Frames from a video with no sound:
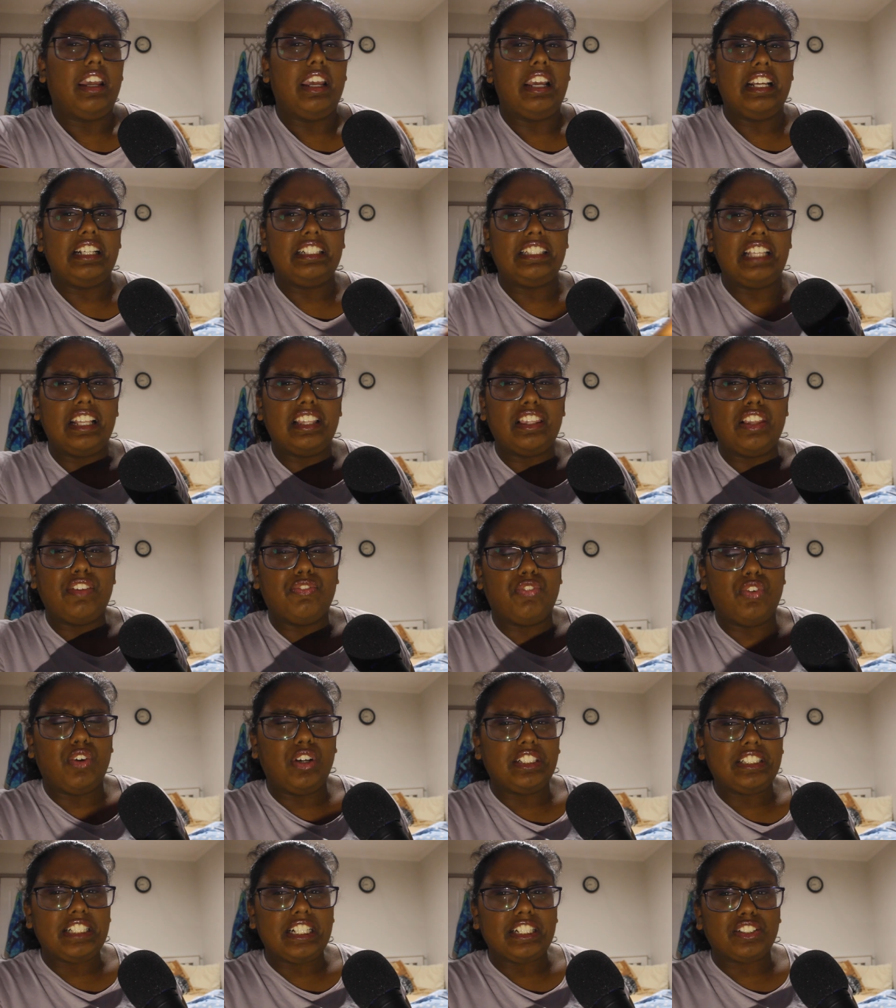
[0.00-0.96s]
Is that the
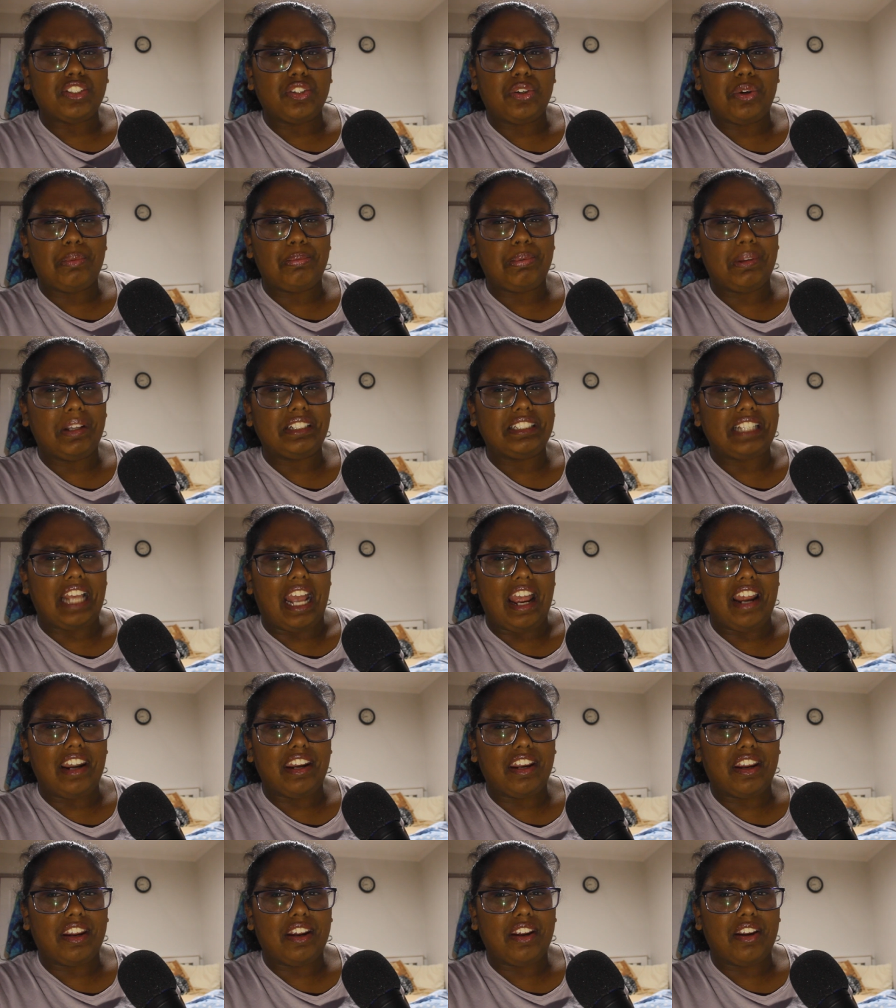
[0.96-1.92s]
voice actor who plays
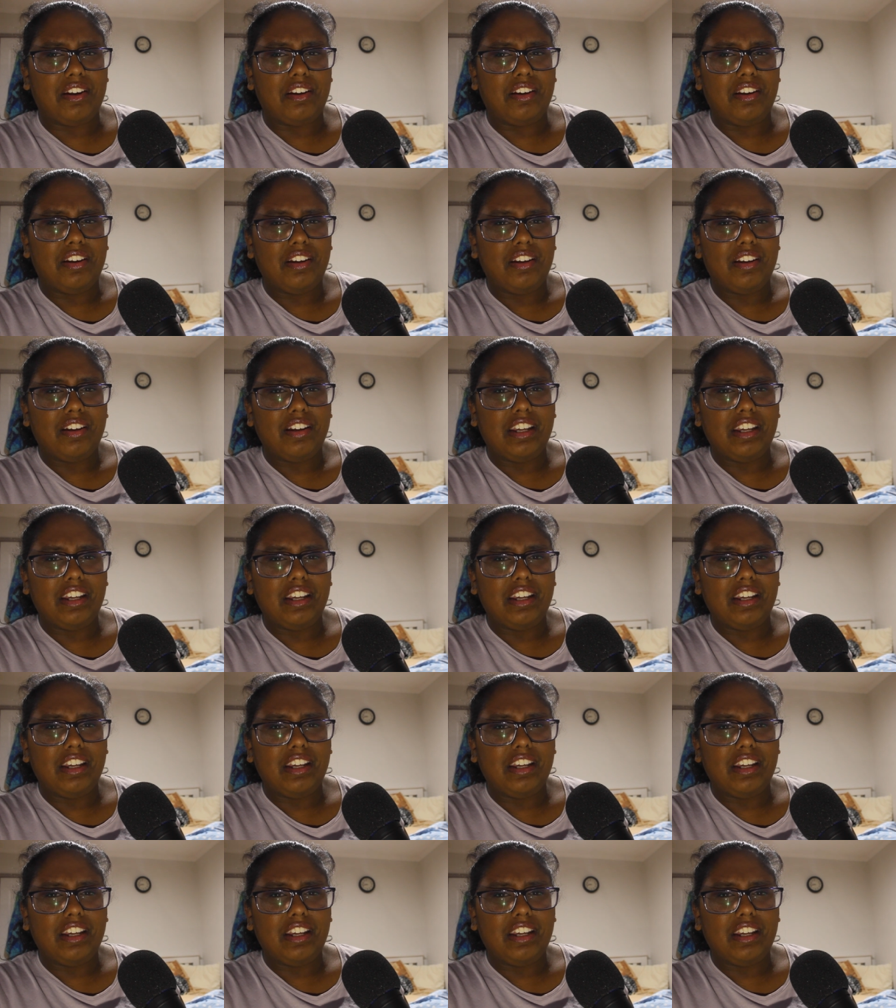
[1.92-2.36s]
Anakin?